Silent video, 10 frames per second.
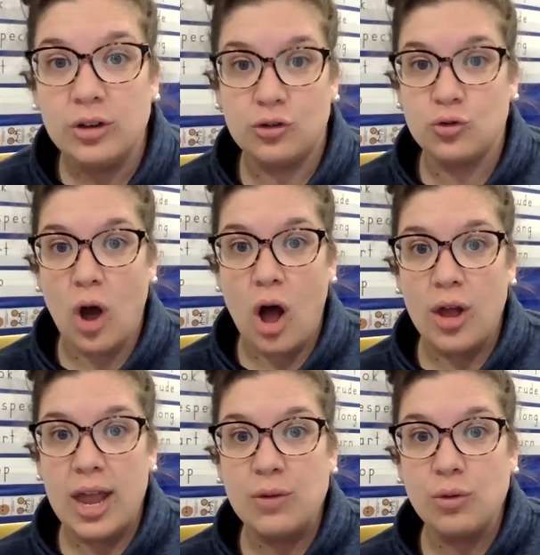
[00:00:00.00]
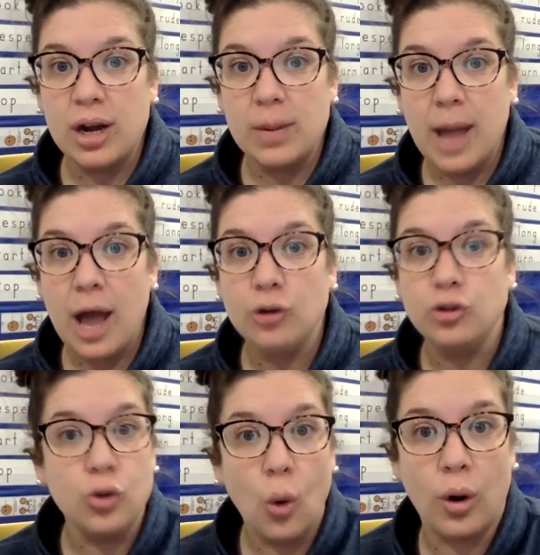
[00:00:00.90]
to draw and write about
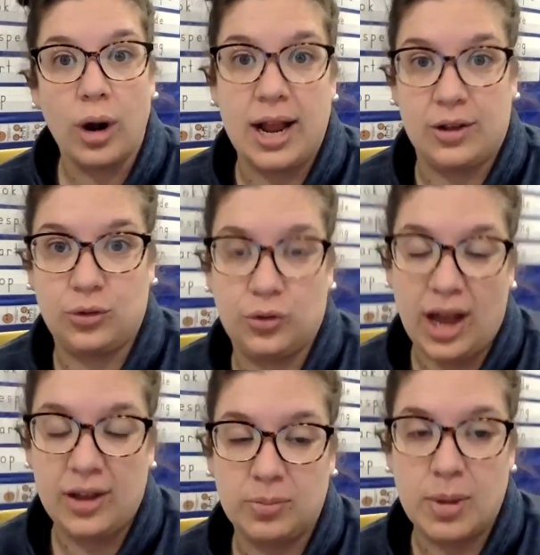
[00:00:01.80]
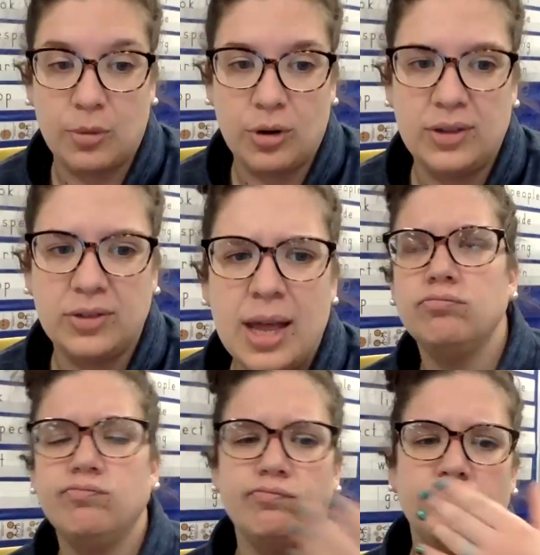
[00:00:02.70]
your exercise memories.
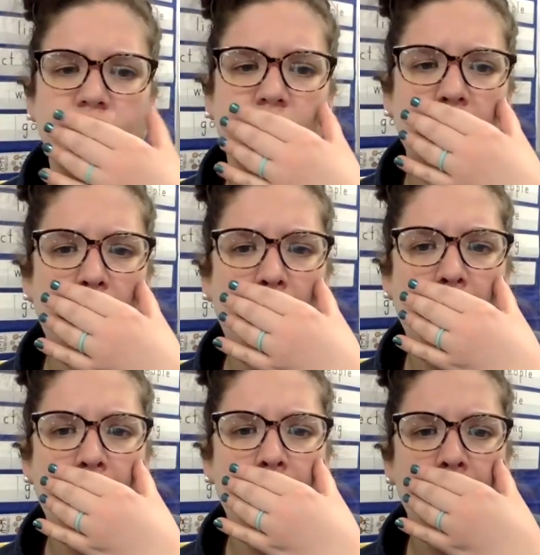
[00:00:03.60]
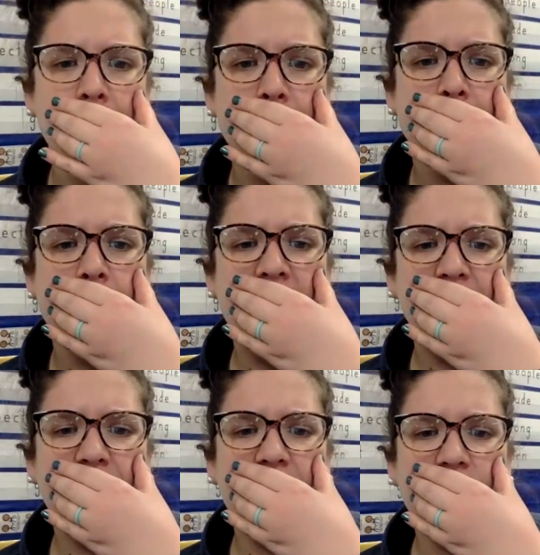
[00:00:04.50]
Hmm.
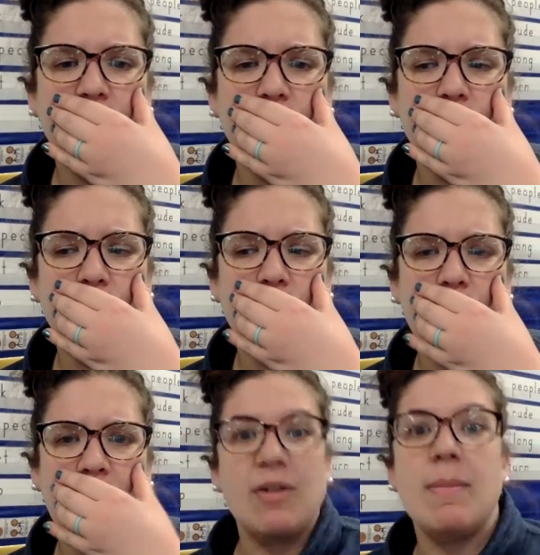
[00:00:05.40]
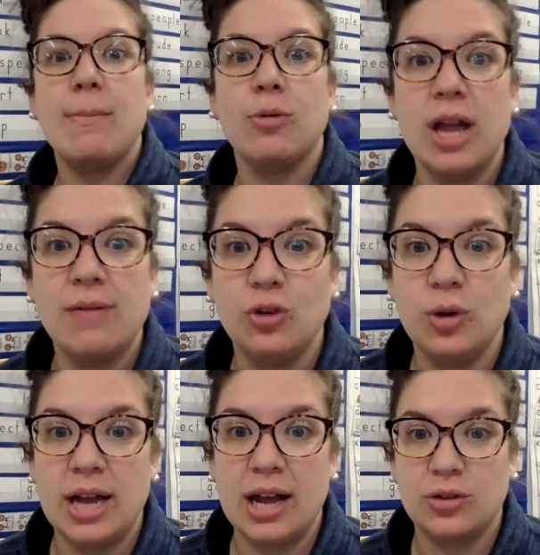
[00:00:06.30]
Maybe you have a memory of
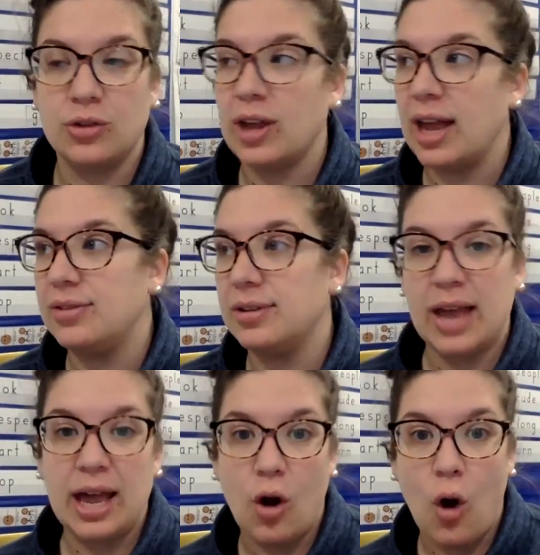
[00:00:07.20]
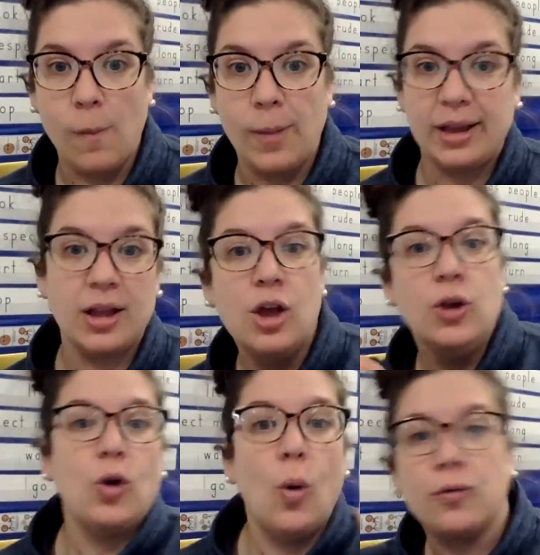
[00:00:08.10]
doing exercises at home, like
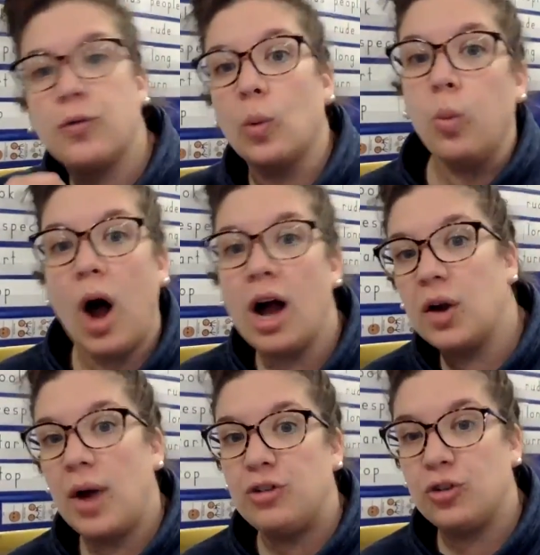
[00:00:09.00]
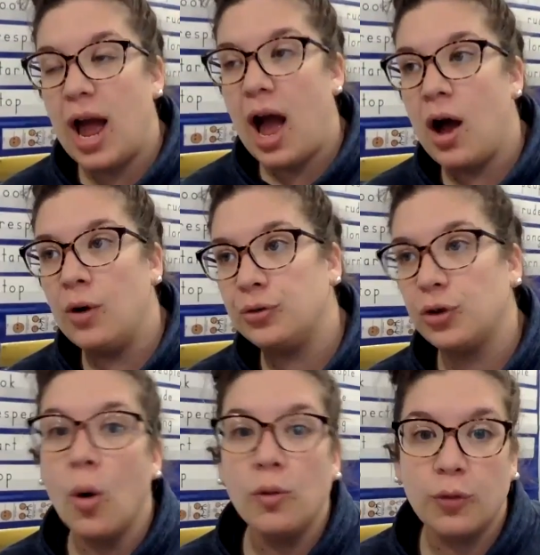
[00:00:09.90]
going for a walk around your house,
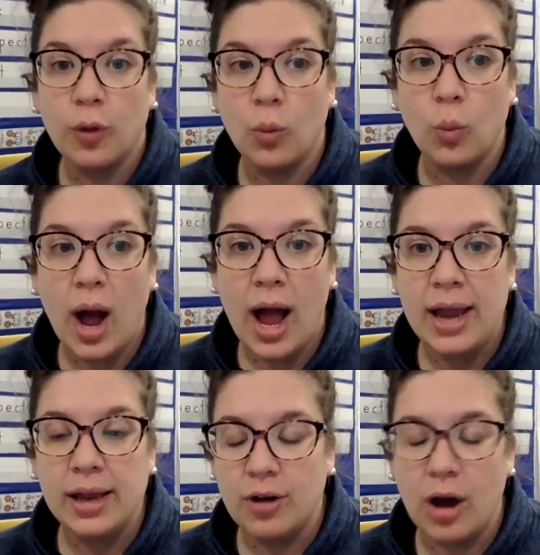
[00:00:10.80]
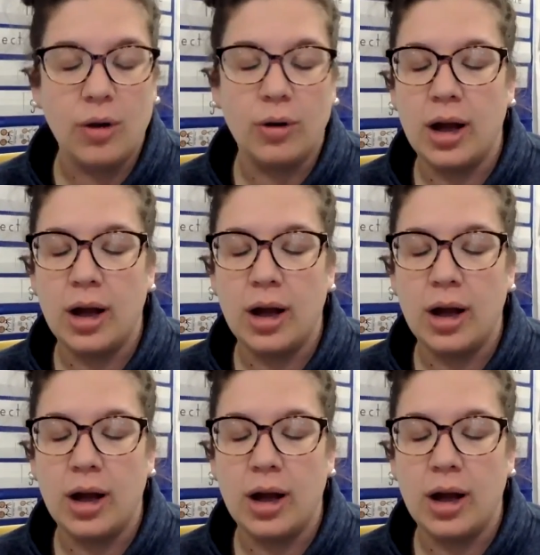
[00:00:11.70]
going for a hike, or,